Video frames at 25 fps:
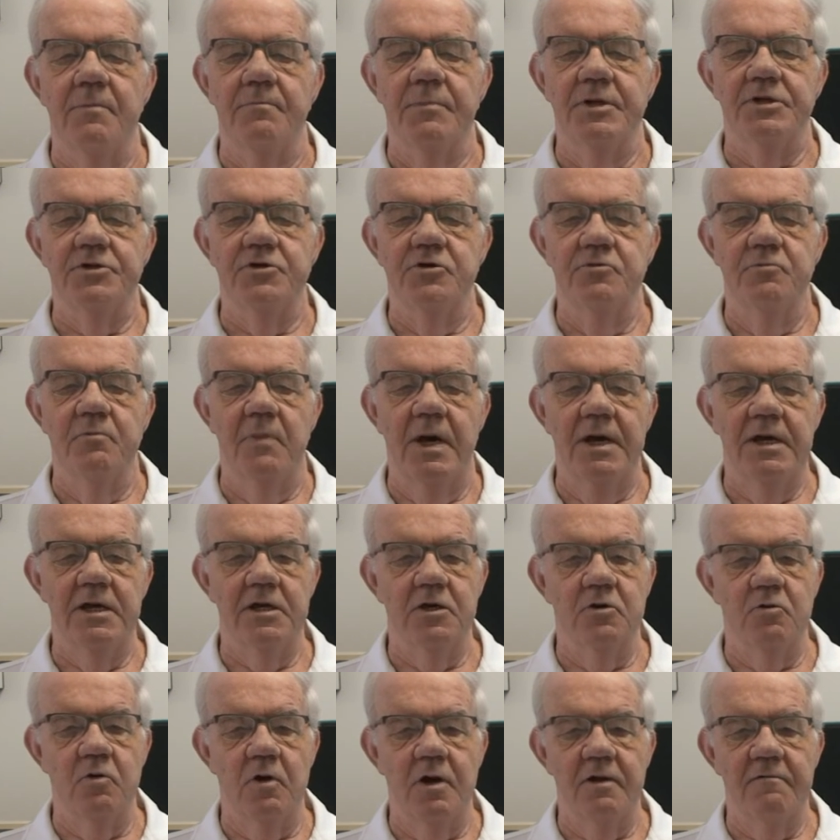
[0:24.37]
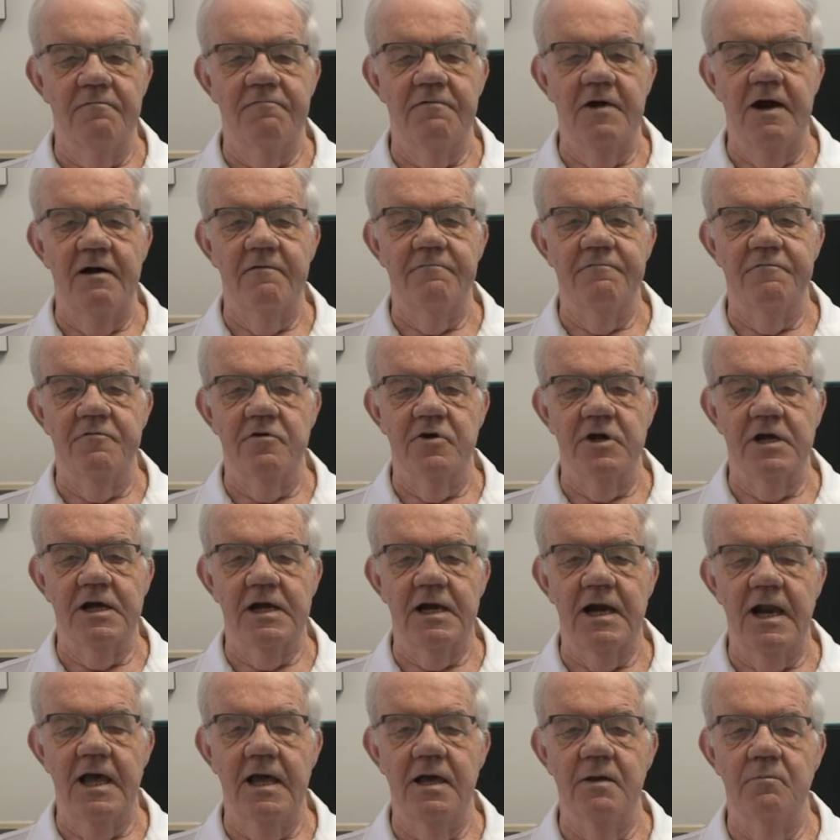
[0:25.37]
but you may qualify for a
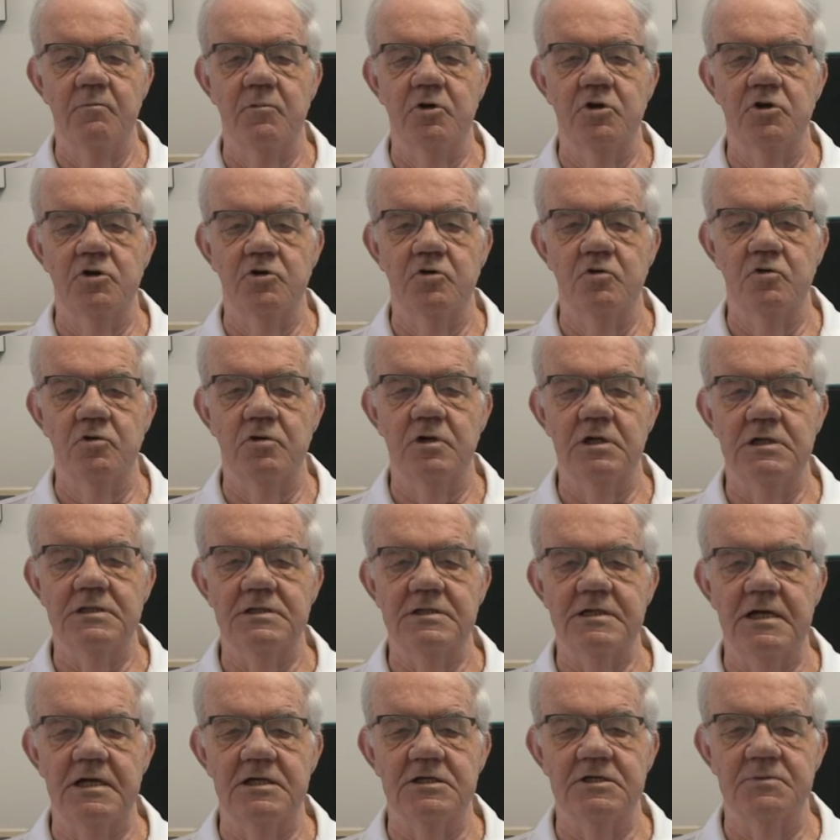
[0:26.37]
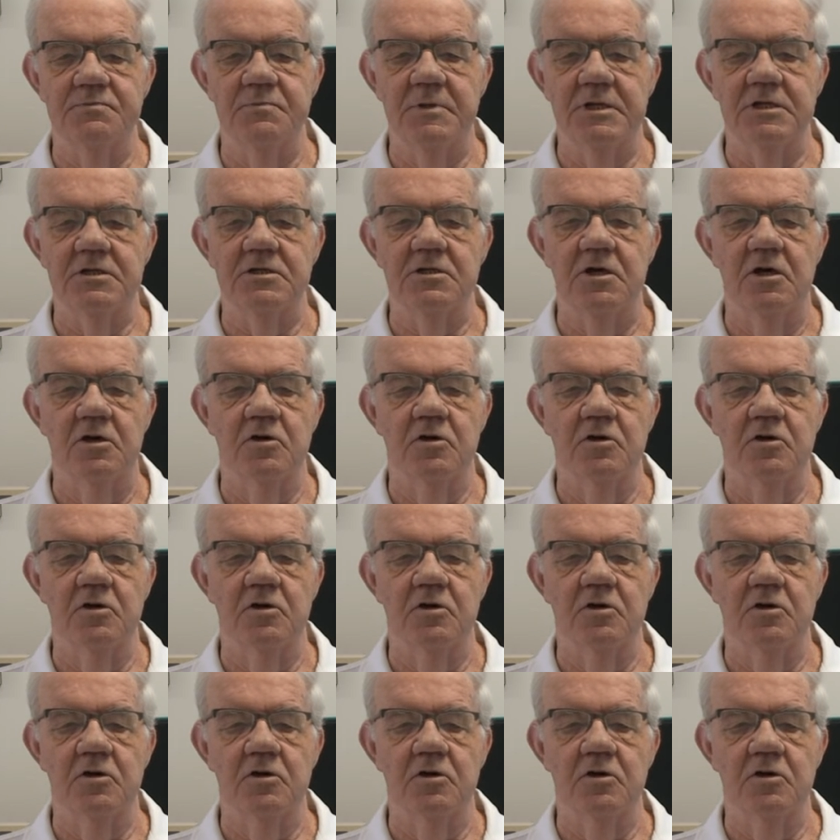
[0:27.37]
claim on your assessment